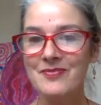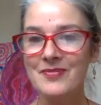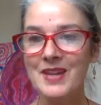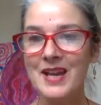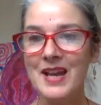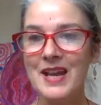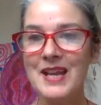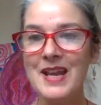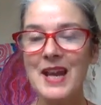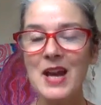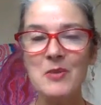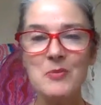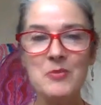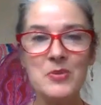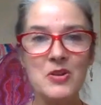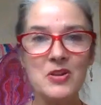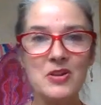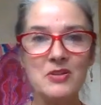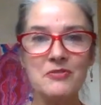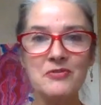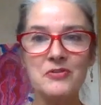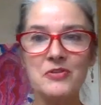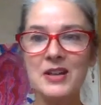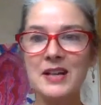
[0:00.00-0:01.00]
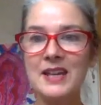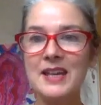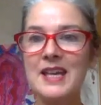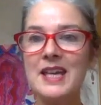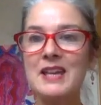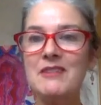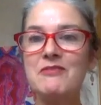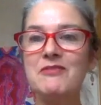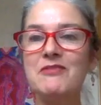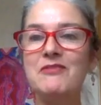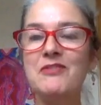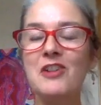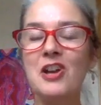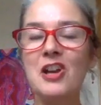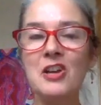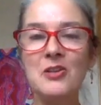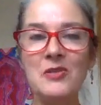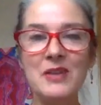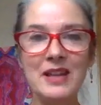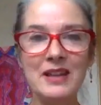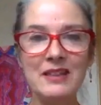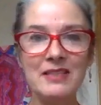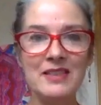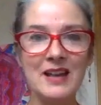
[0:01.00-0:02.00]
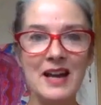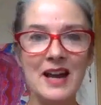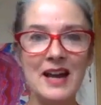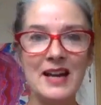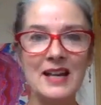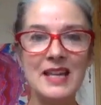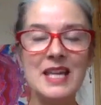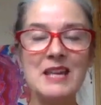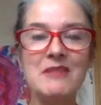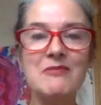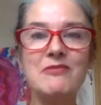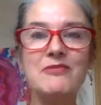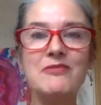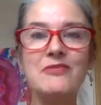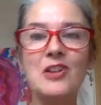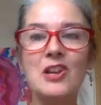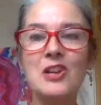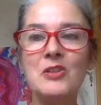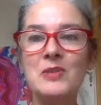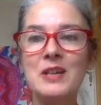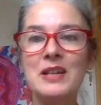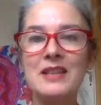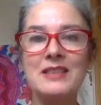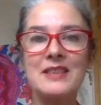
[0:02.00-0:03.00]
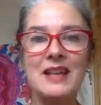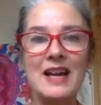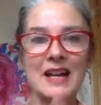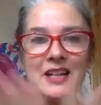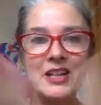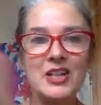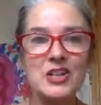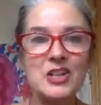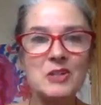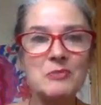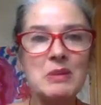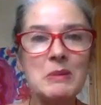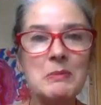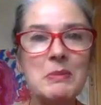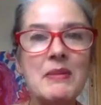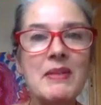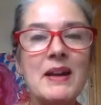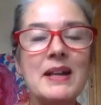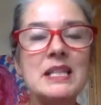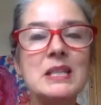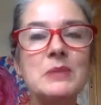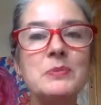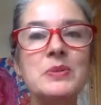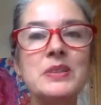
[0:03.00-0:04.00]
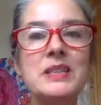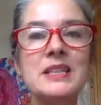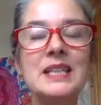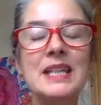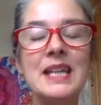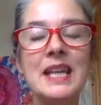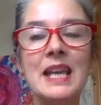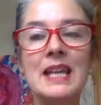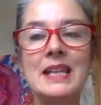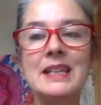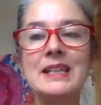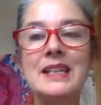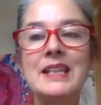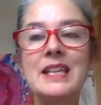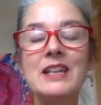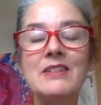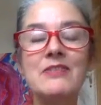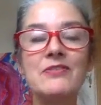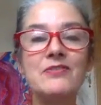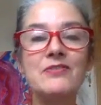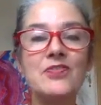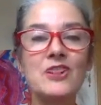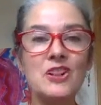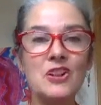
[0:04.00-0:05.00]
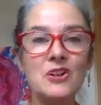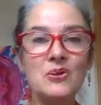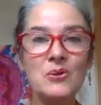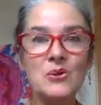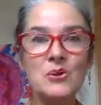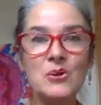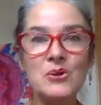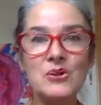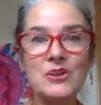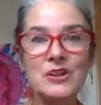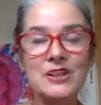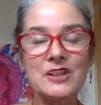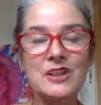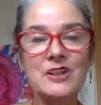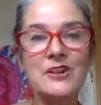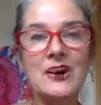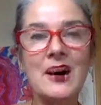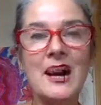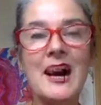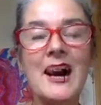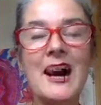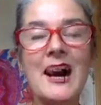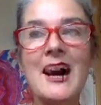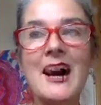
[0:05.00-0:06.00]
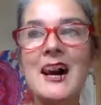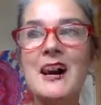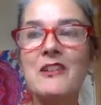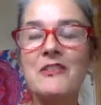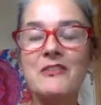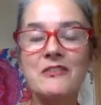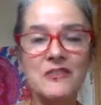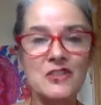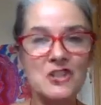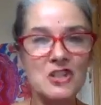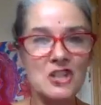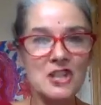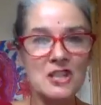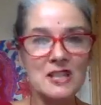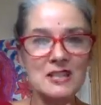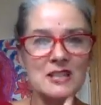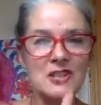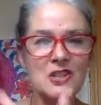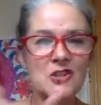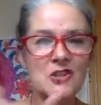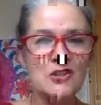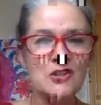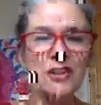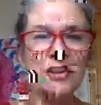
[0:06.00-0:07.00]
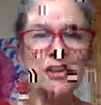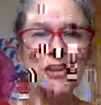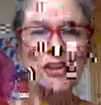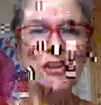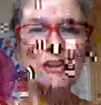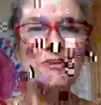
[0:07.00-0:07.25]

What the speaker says: And how beautiful, and keep following that, keep following that. You know, maybe that's a particular gift that you also have. Just trust